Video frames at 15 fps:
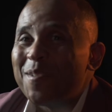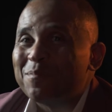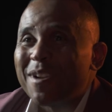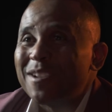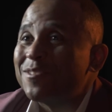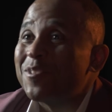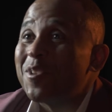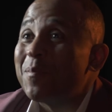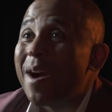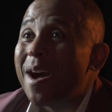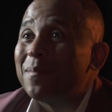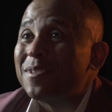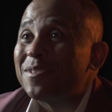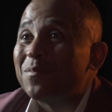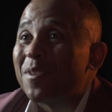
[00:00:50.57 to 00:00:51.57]
President
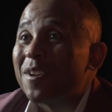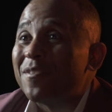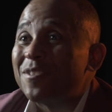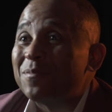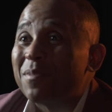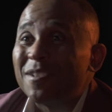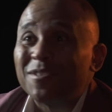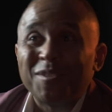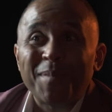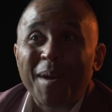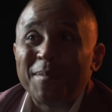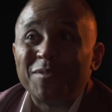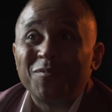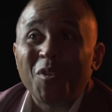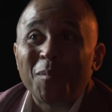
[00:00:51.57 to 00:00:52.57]

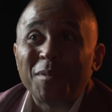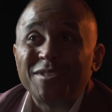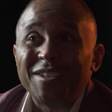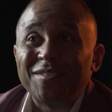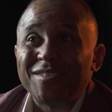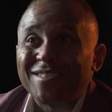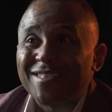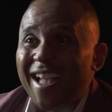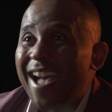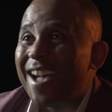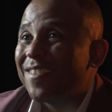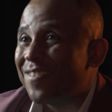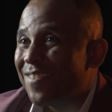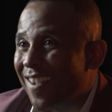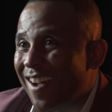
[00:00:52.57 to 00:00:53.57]
Obama's former chief of
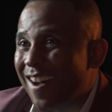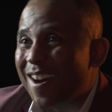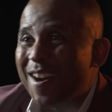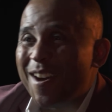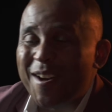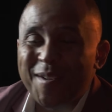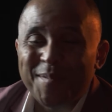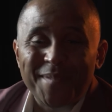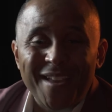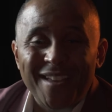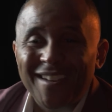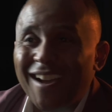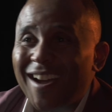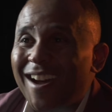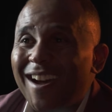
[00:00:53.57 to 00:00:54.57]
staff,
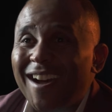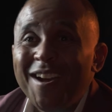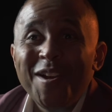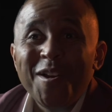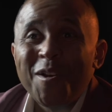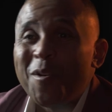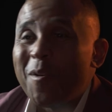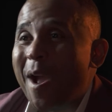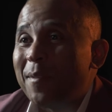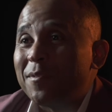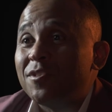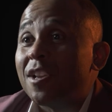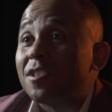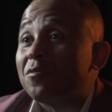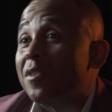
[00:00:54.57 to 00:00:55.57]
who I
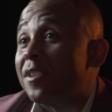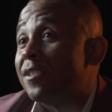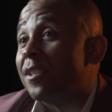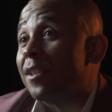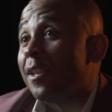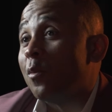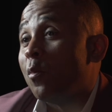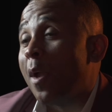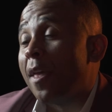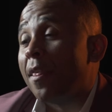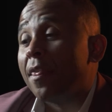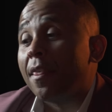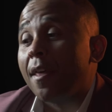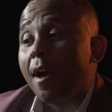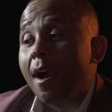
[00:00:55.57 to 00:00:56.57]
was just recently
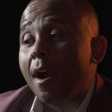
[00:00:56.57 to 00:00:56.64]
with